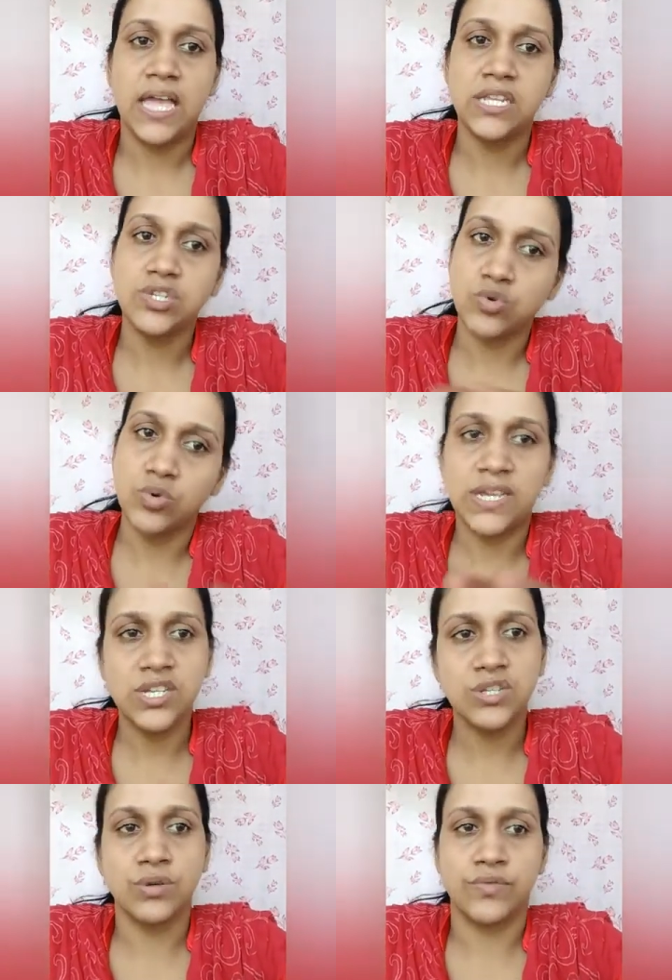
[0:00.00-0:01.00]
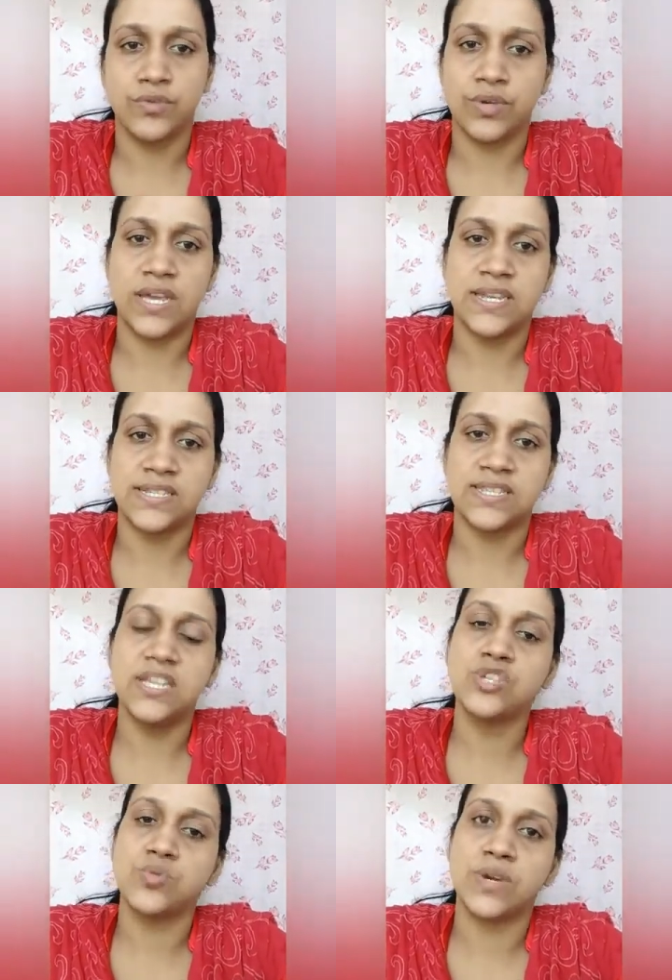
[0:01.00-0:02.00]
And Kuleshov, you can
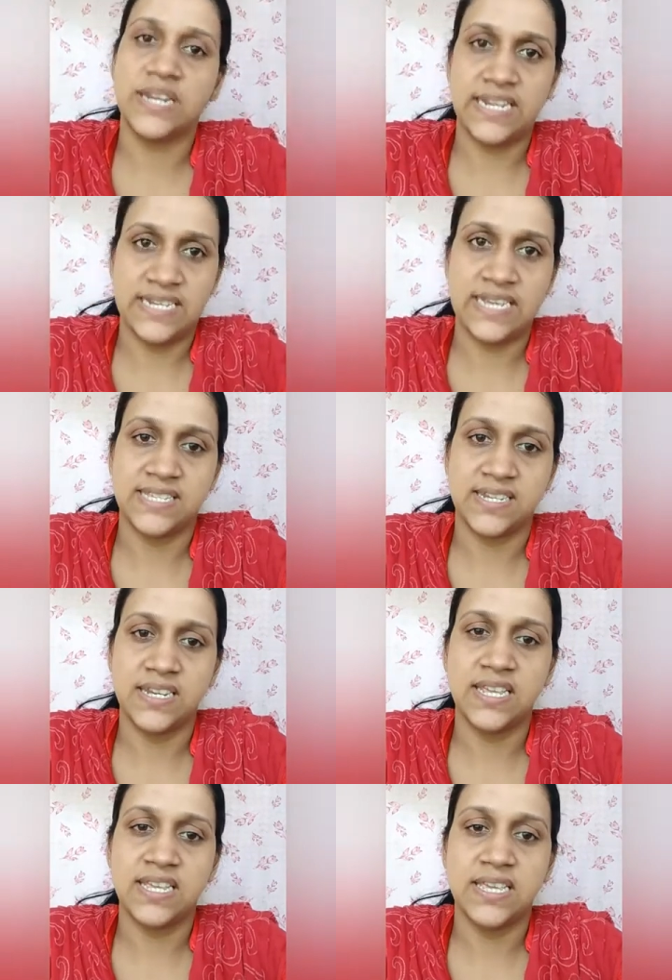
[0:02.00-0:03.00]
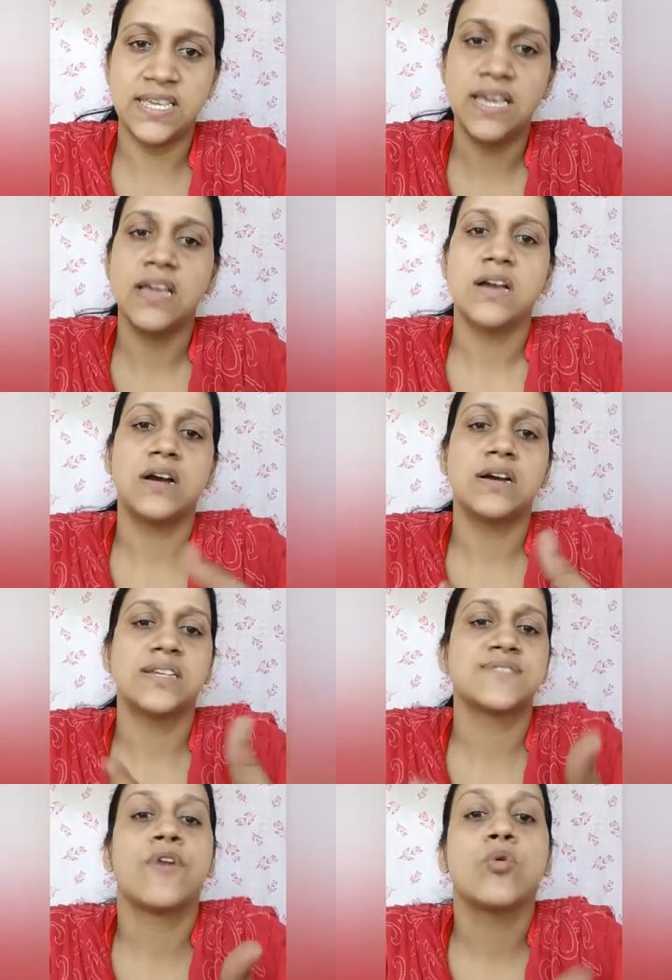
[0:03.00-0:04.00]
say, to a great extent, he
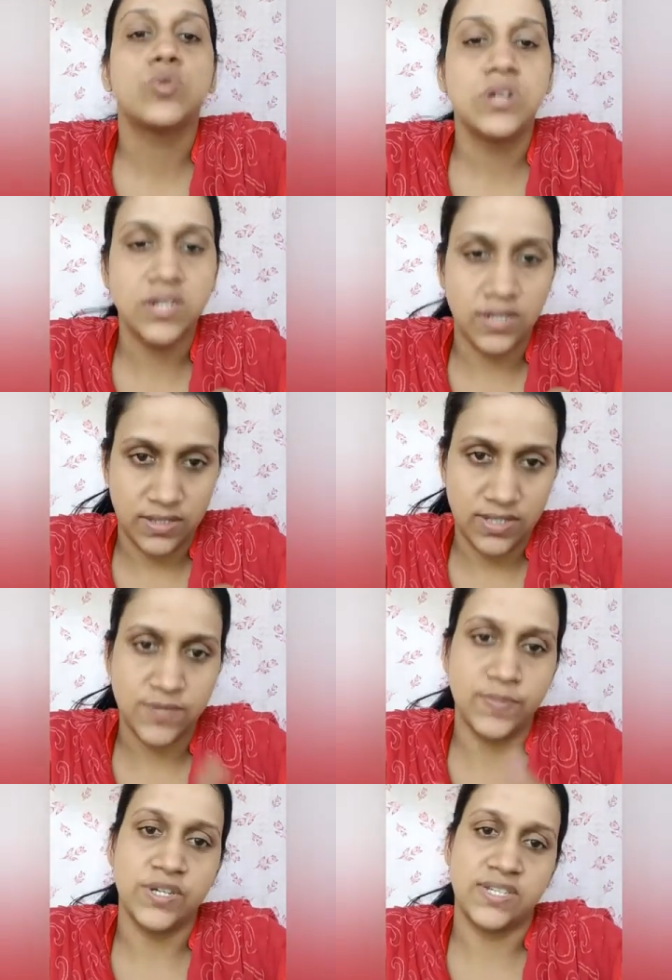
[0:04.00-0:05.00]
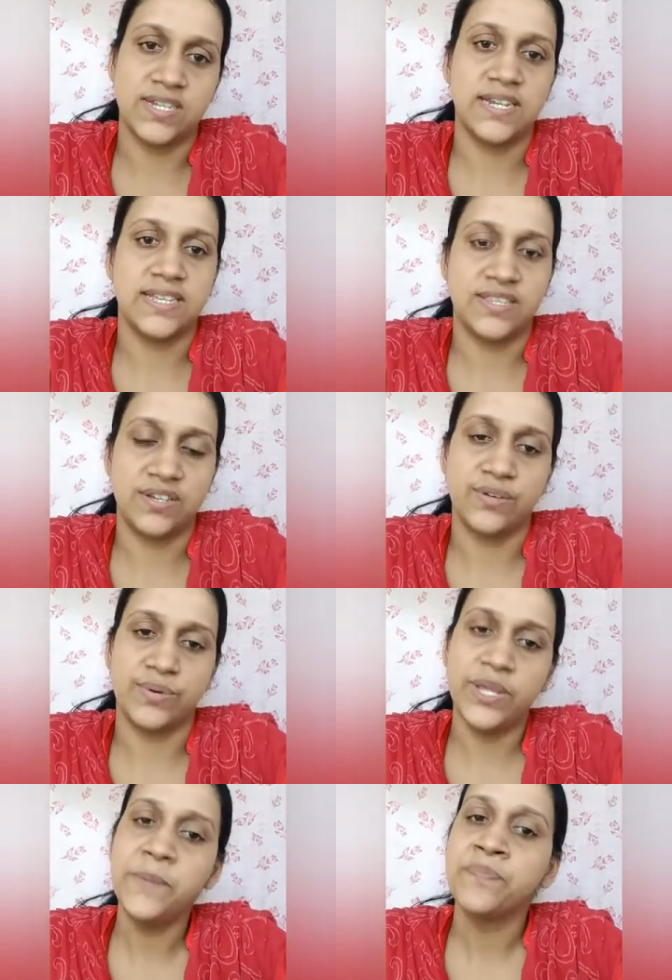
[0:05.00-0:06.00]
has founded this particular
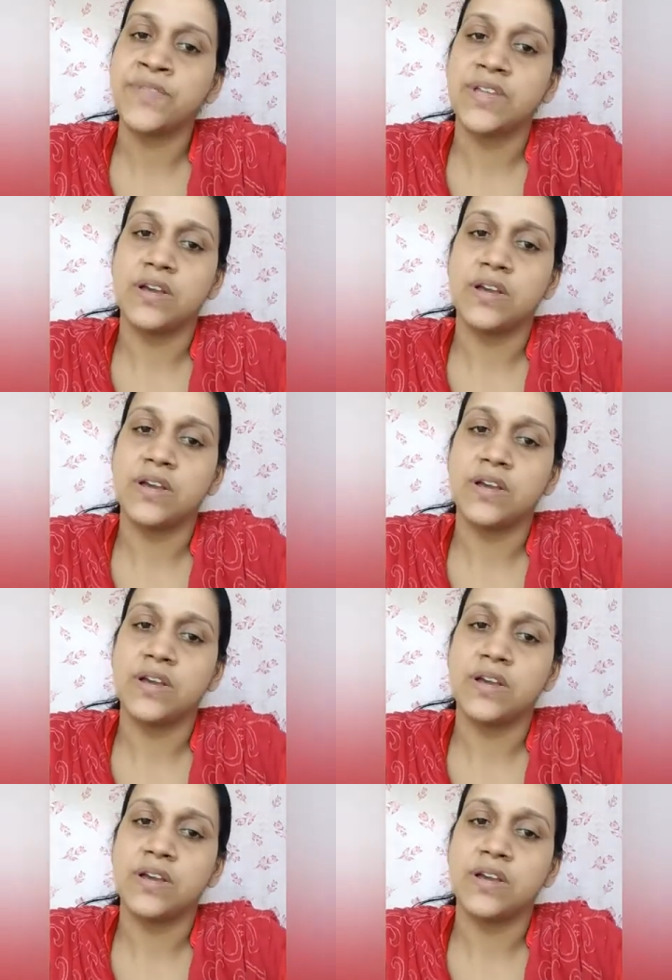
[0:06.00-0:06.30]
theory.